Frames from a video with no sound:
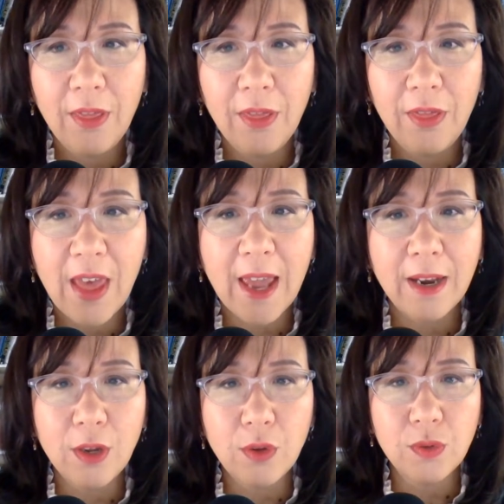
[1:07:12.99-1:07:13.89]

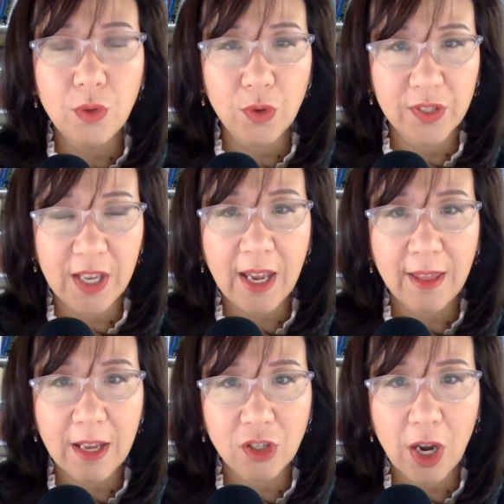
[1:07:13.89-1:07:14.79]
then you're saying
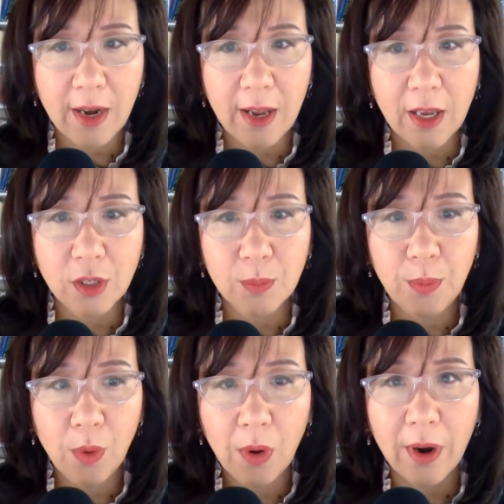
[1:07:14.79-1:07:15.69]
that China is
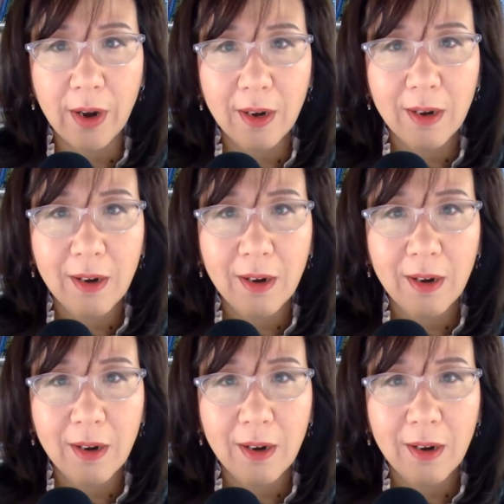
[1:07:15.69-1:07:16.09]
poor.